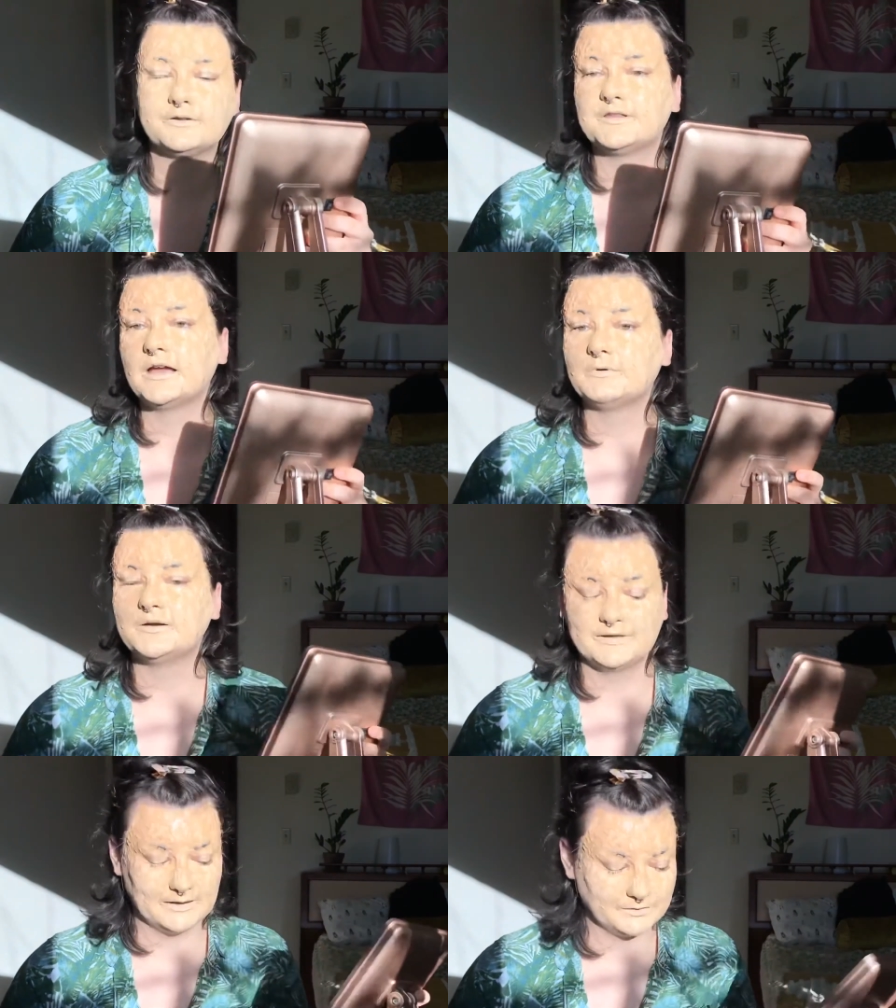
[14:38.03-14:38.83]
think I'm gonna
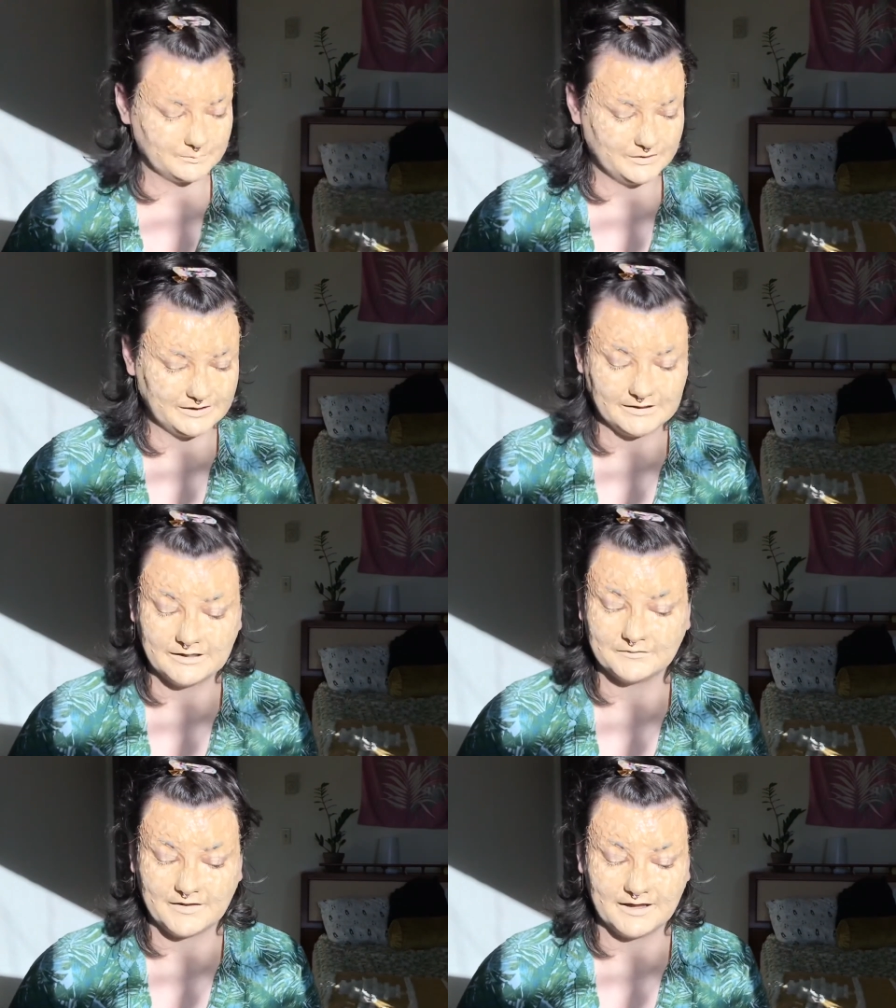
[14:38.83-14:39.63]
be able to put any
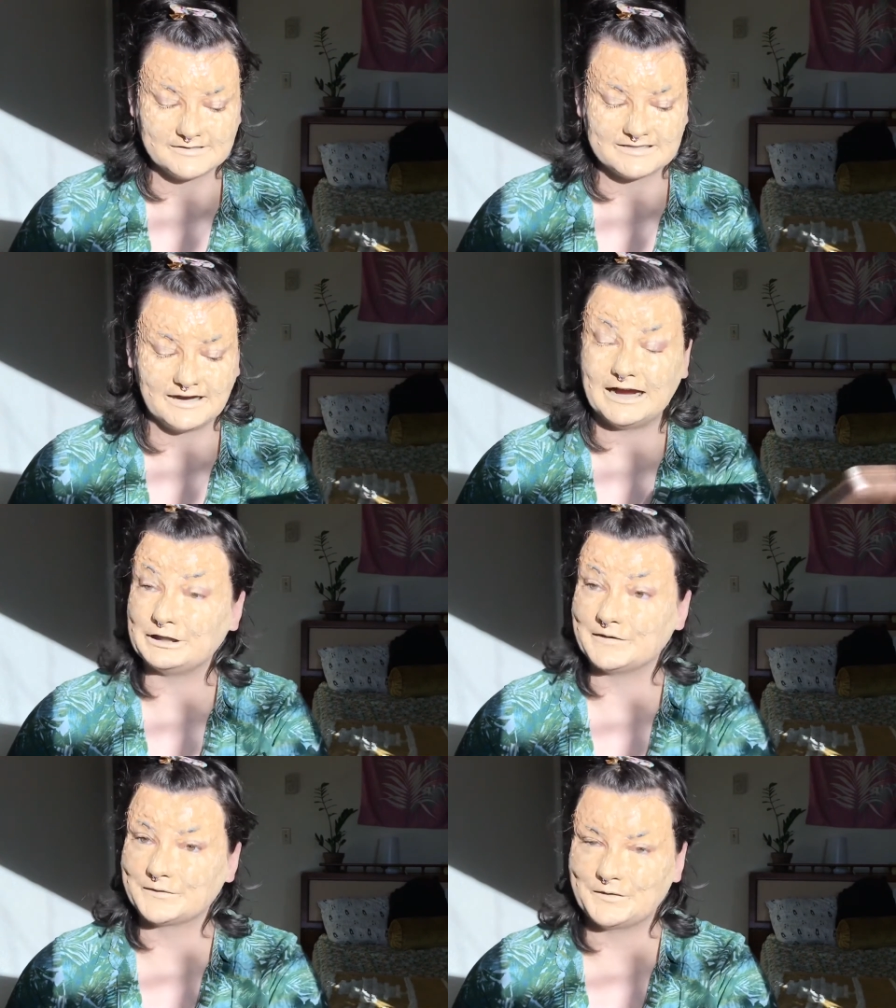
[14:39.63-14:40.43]
of that
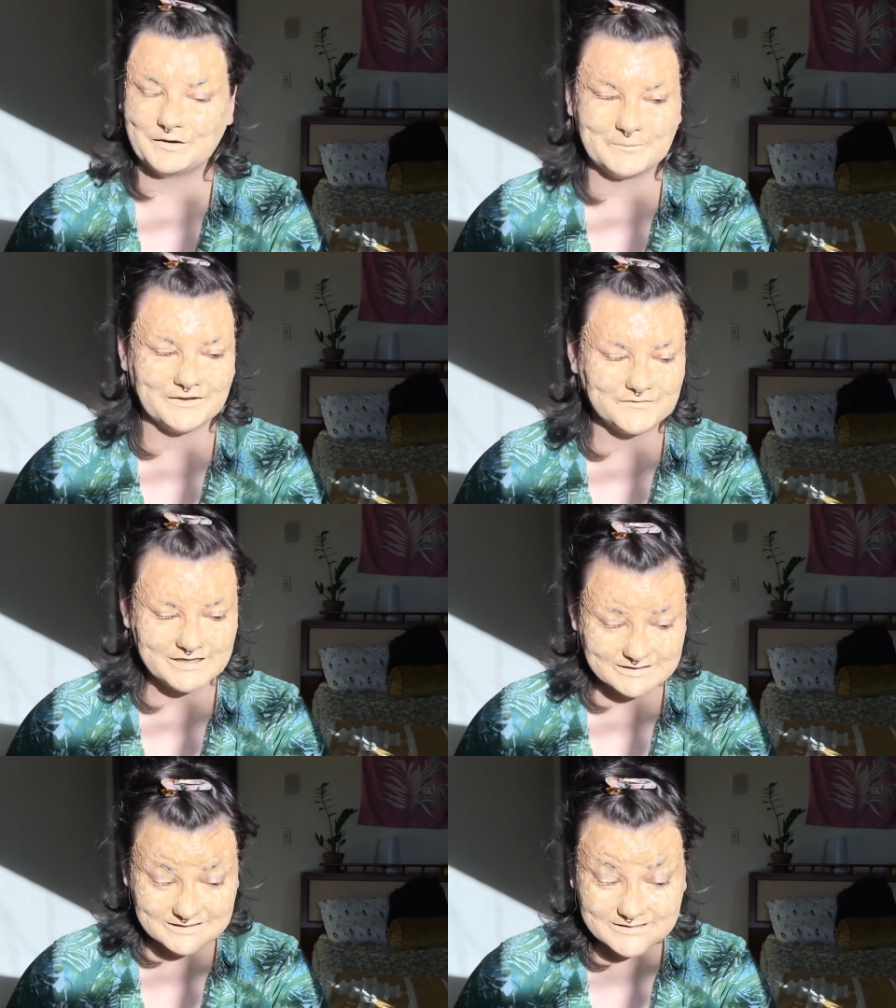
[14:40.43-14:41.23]
eyeliner on my face
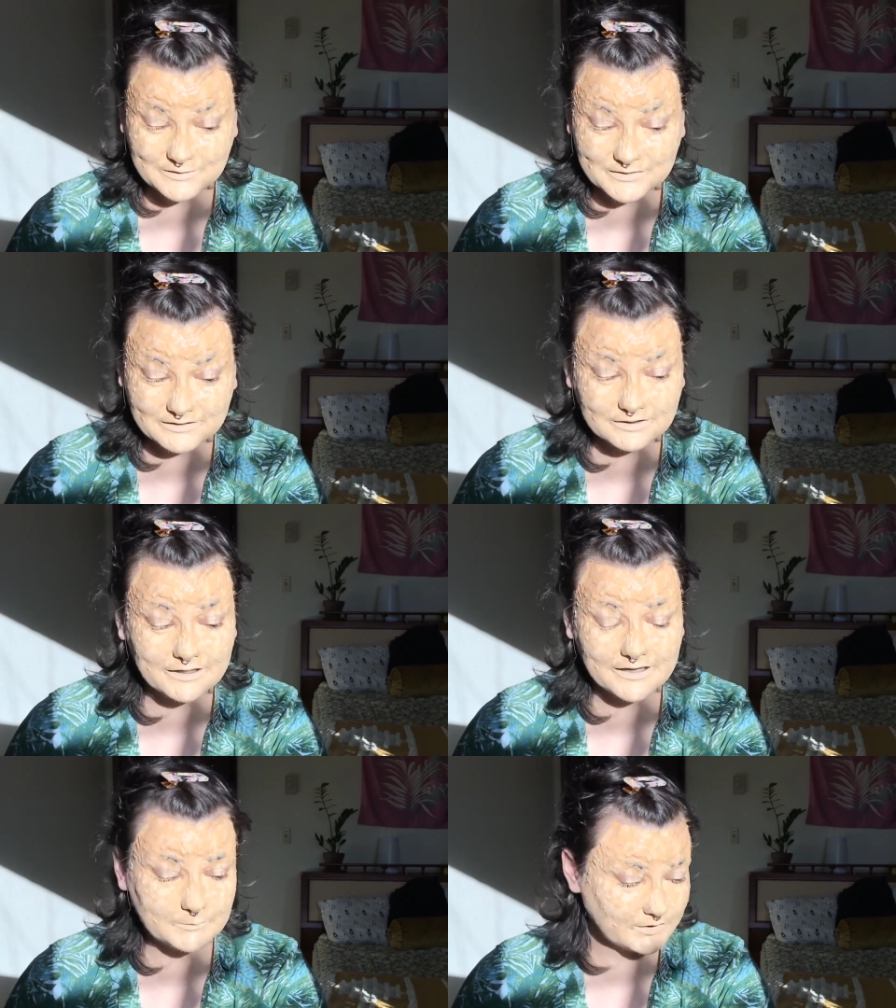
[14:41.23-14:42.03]
because I went a little
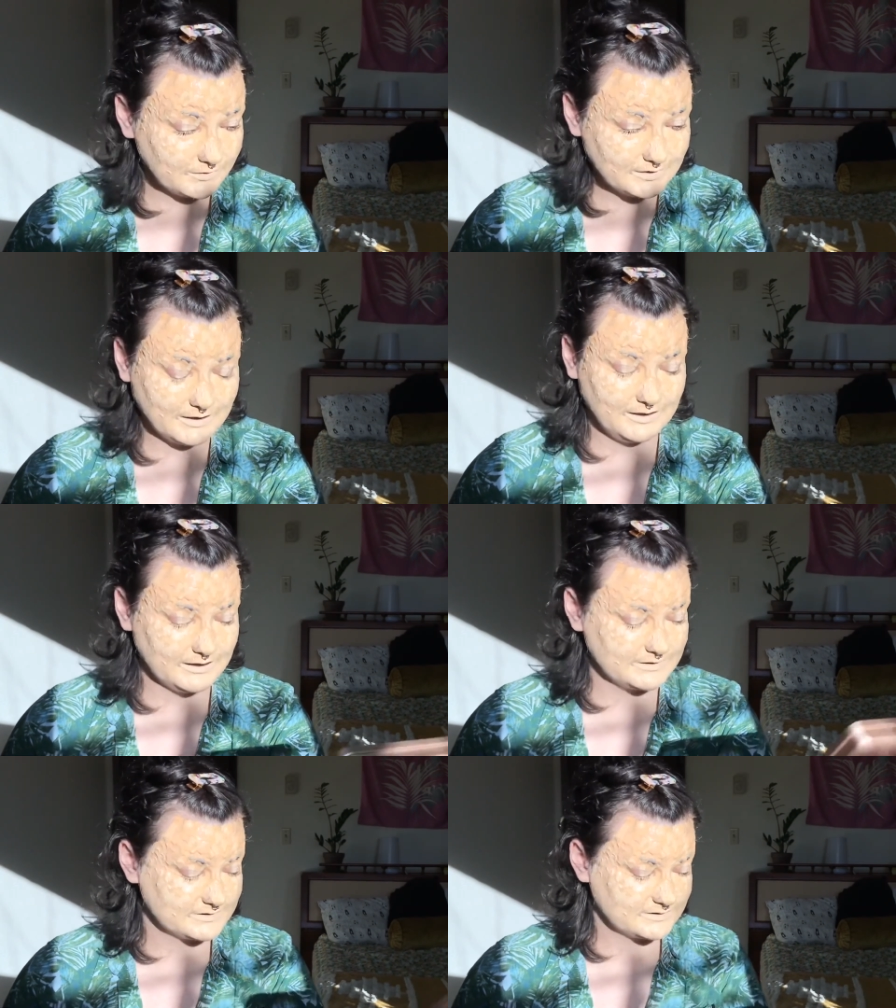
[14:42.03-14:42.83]
ham around the
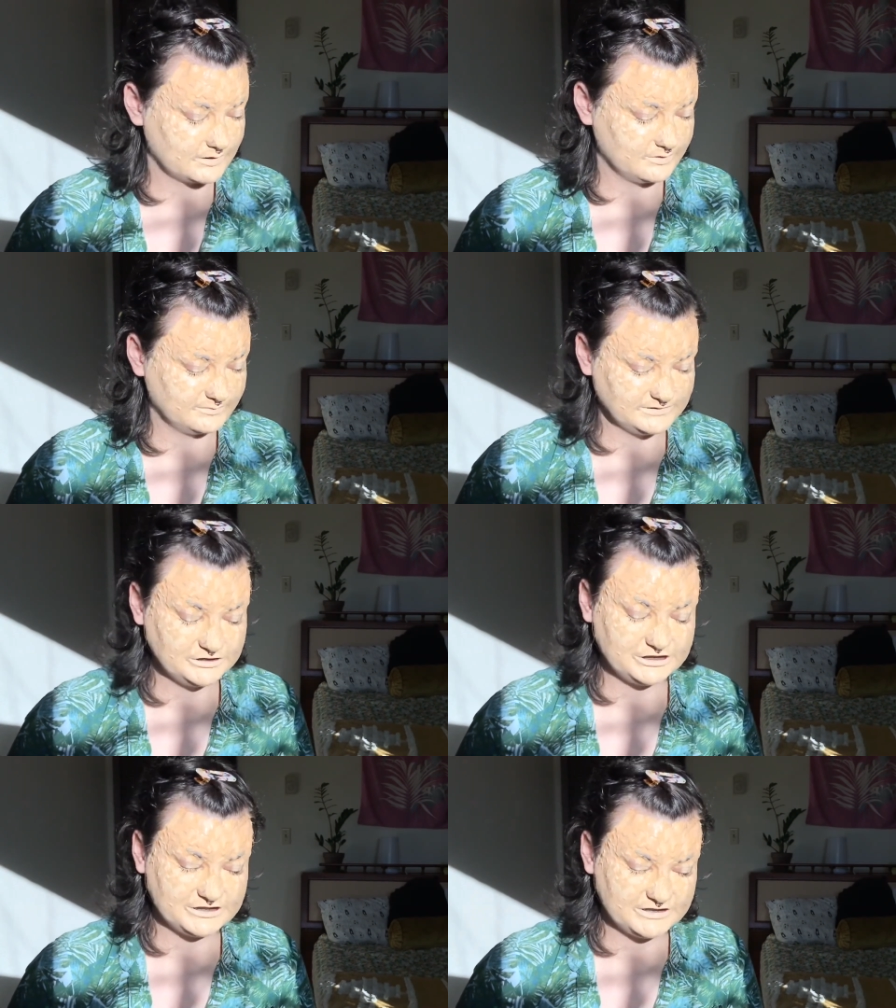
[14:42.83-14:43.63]
eyes, so
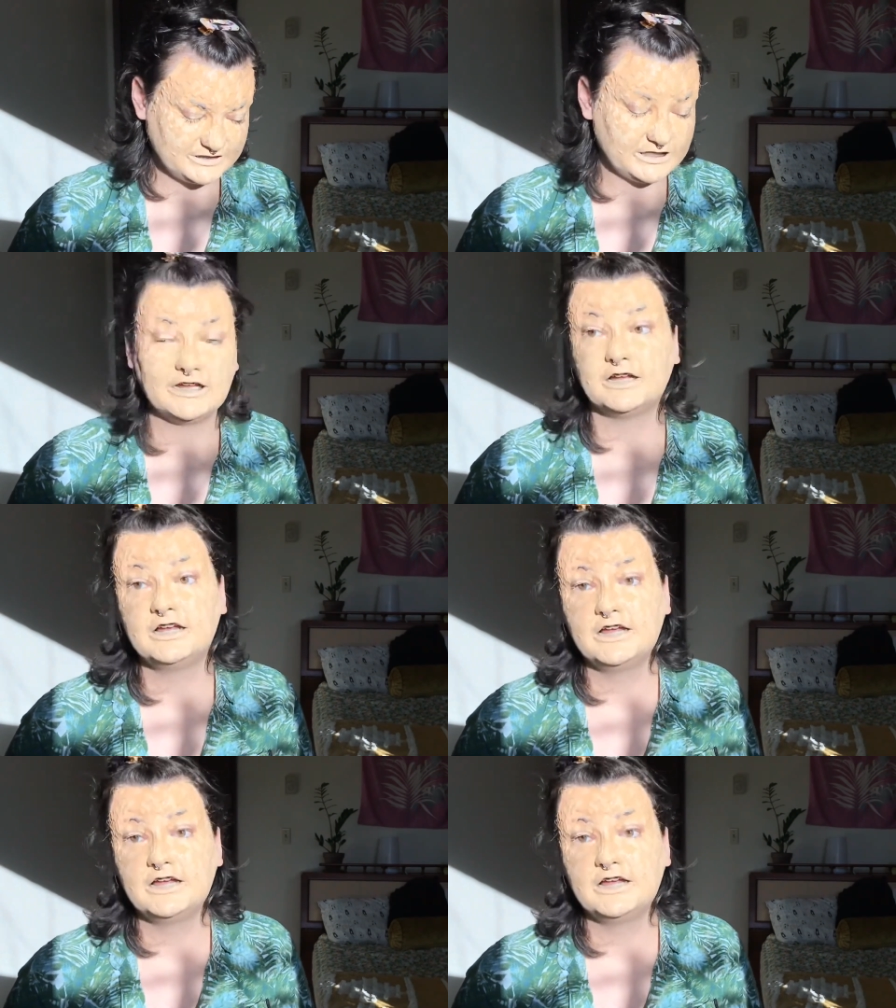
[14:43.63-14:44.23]
we'll just uh,